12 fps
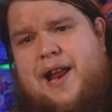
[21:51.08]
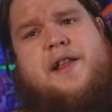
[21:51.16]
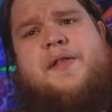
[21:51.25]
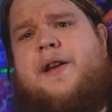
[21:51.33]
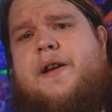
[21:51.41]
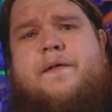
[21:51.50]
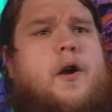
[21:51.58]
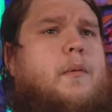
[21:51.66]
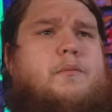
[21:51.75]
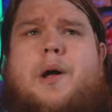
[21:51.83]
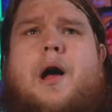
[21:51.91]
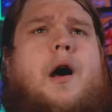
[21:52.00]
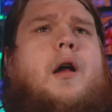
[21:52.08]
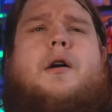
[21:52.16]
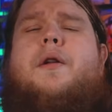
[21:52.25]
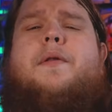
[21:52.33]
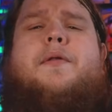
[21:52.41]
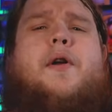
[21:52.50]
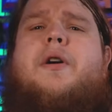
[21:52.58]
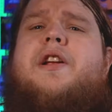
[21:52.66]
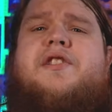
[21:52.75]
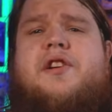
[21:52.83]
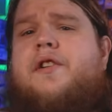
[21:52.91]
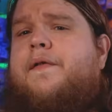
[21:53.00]
and anything from
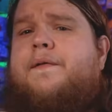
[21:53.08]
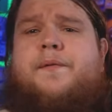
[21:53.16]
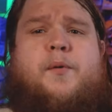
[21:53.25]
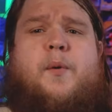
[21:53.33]
130 to